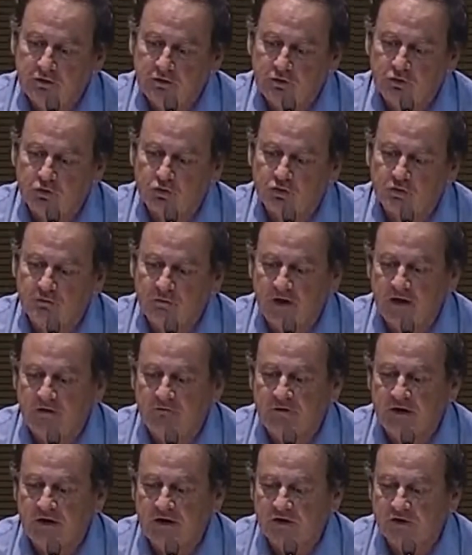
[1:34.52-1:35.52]
used by
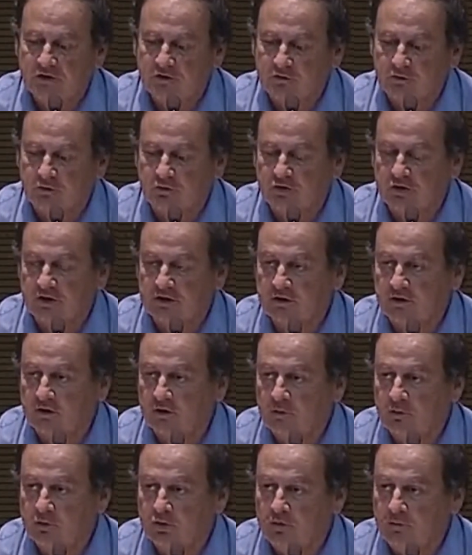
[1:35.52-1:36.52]
investors to set
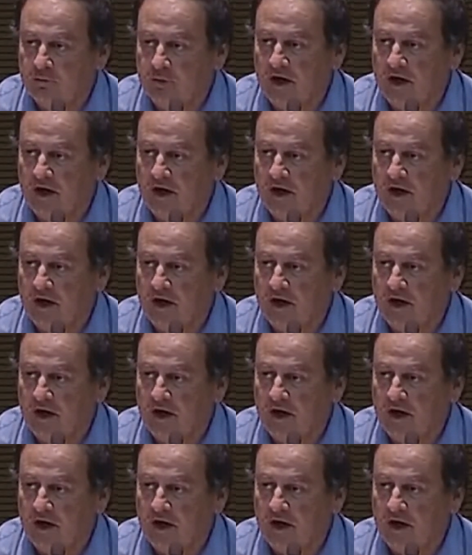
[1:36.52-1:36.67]
option